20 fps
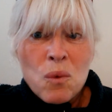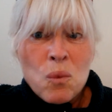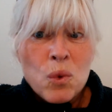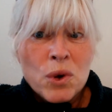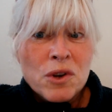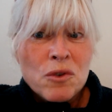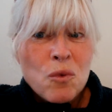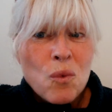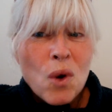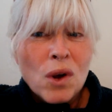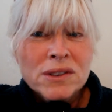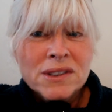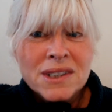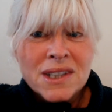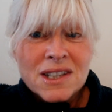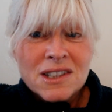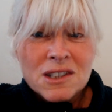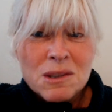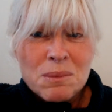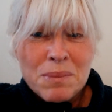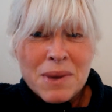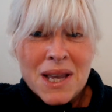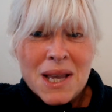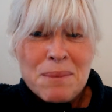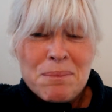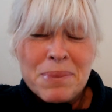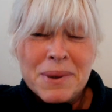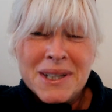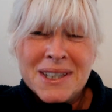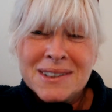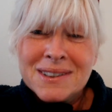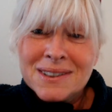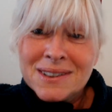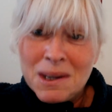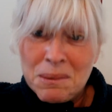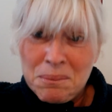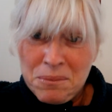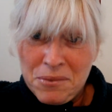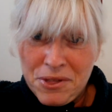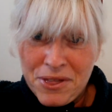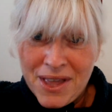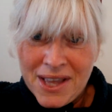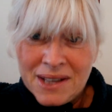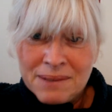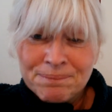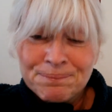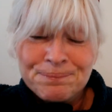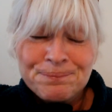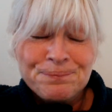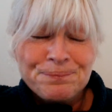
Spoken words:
would have wanted it to be, but it's something.